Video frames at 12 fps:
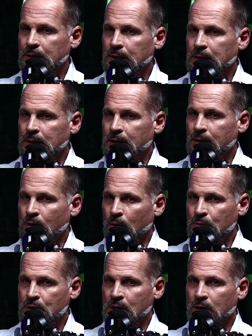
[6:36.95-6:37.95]
at
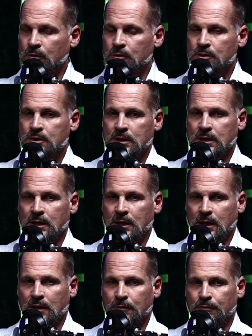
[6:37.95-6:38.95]
home sellers,
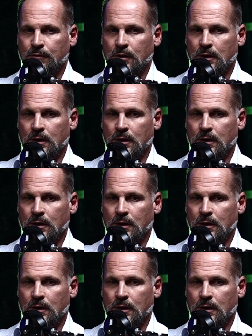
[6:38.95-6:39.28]
if